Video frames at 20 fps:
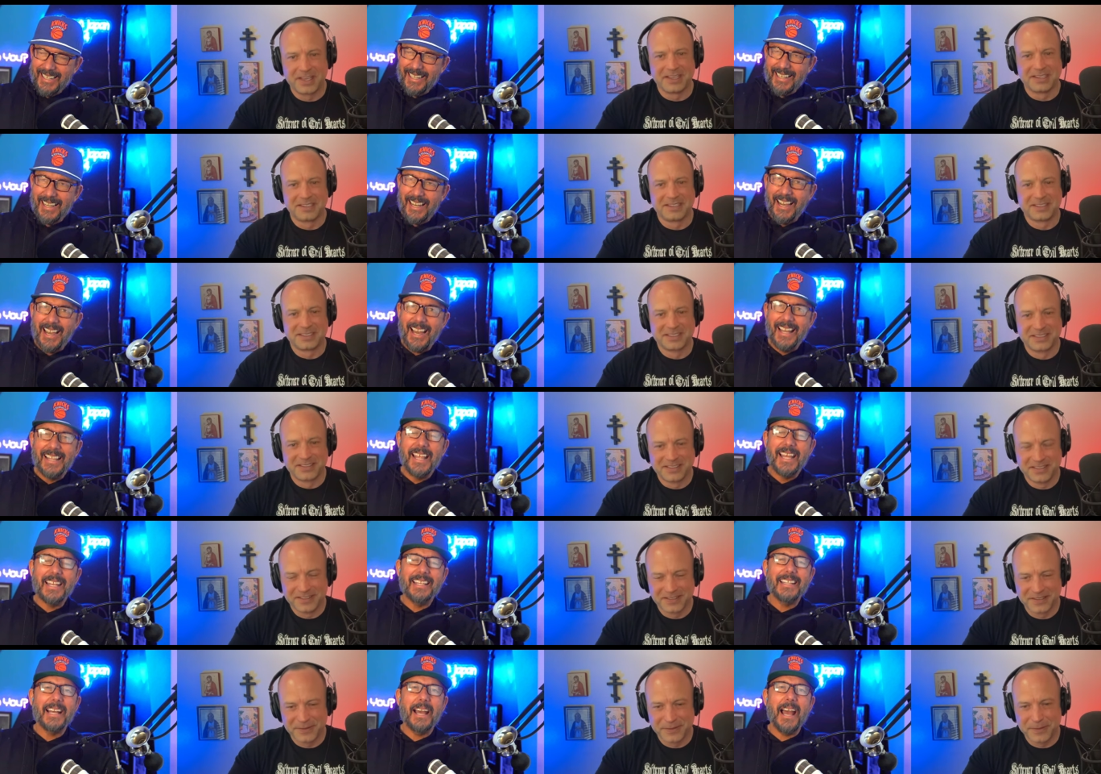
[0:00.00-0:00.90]
Speaker 1: Yes, I,
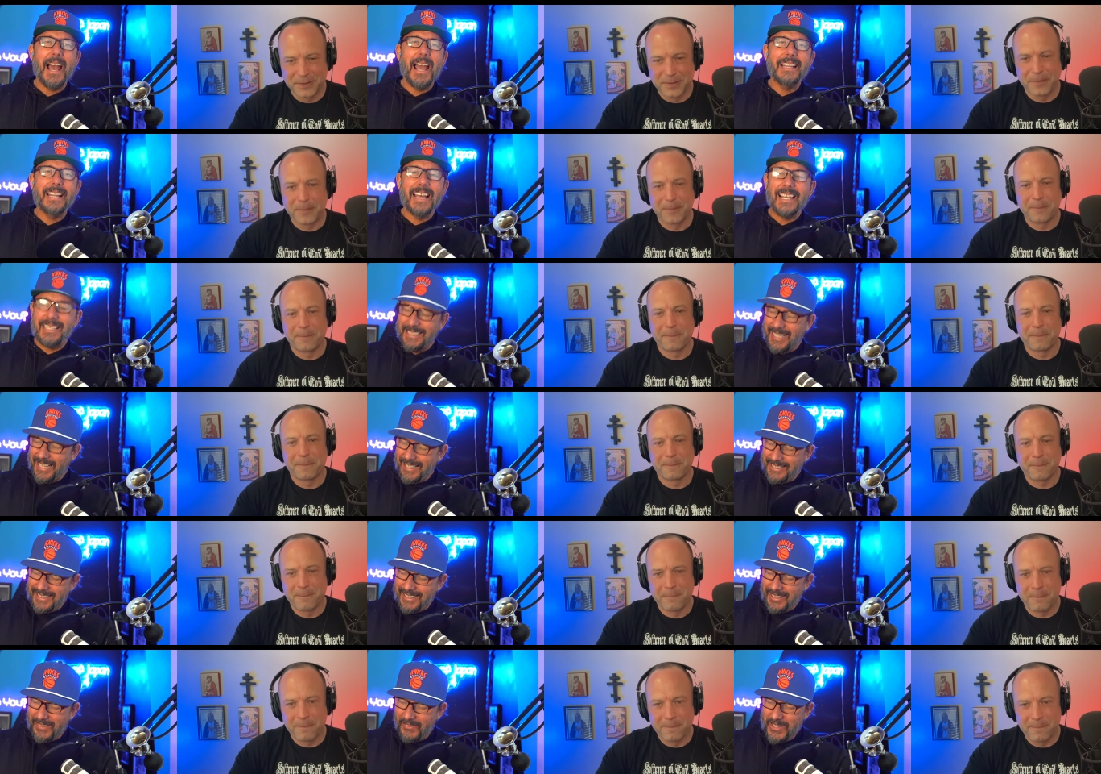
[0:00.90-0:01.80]
that, that, I like
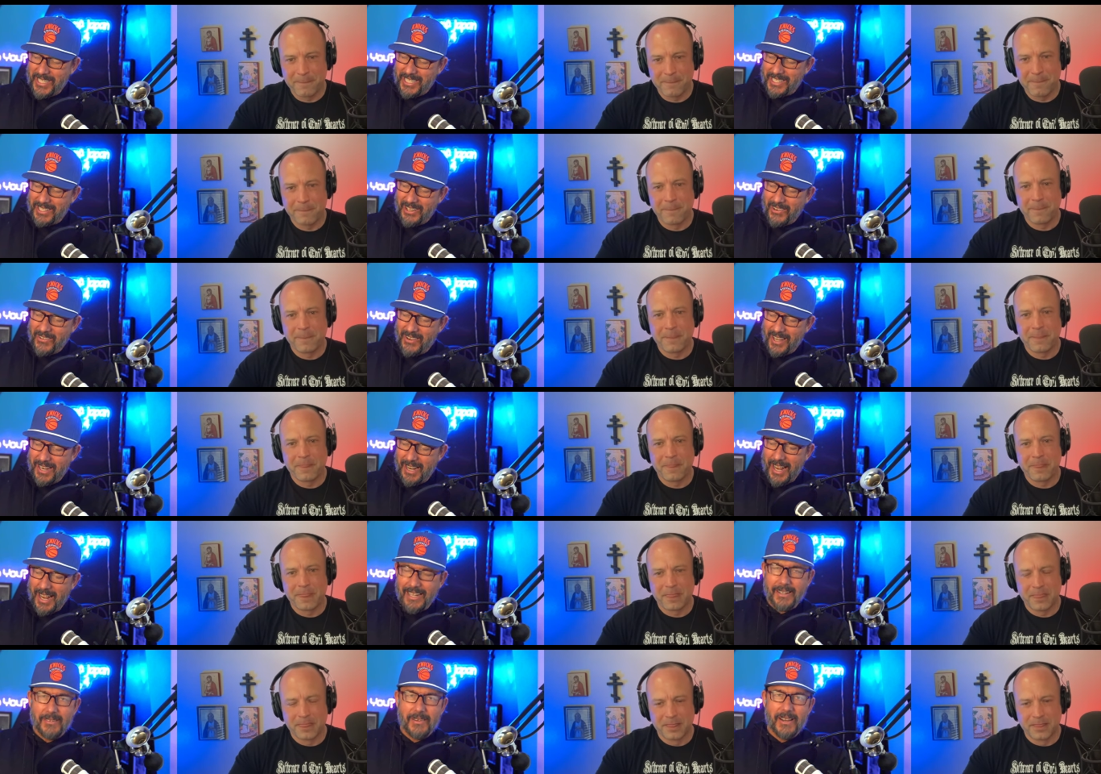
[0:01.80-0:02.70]
that. We could go on.
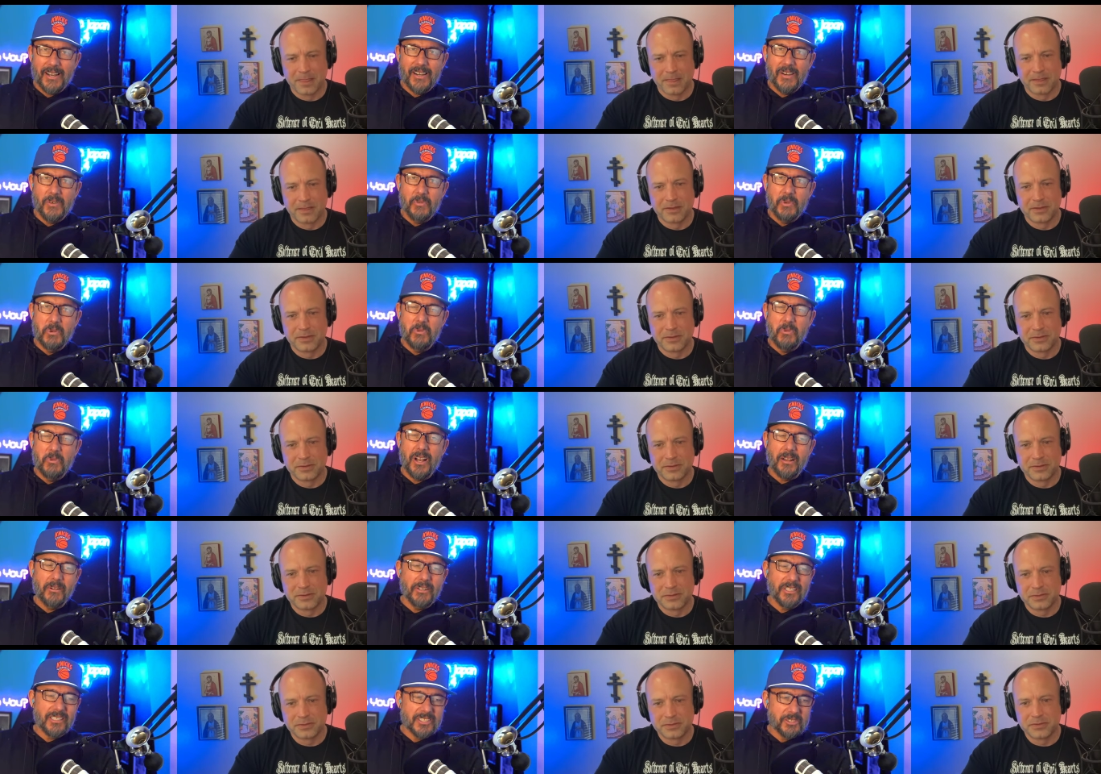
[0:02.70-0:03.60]
I we want.
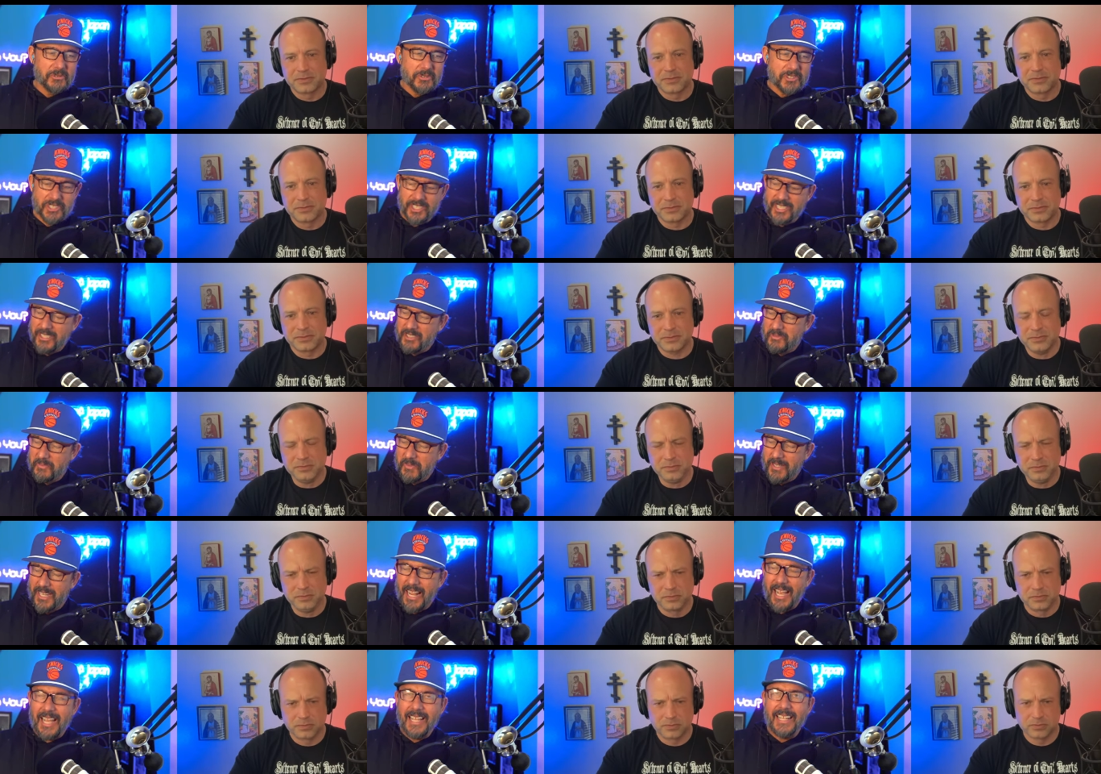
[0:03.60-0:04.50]
I want to switch gears,
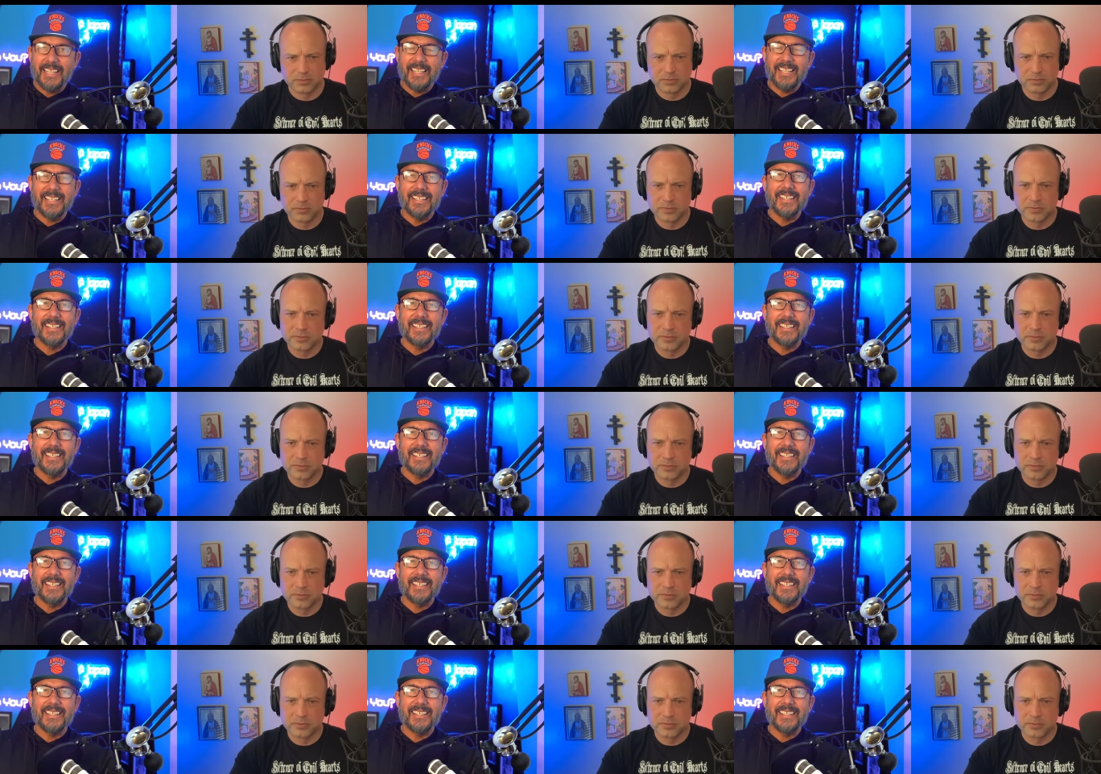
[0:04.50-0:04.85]
but I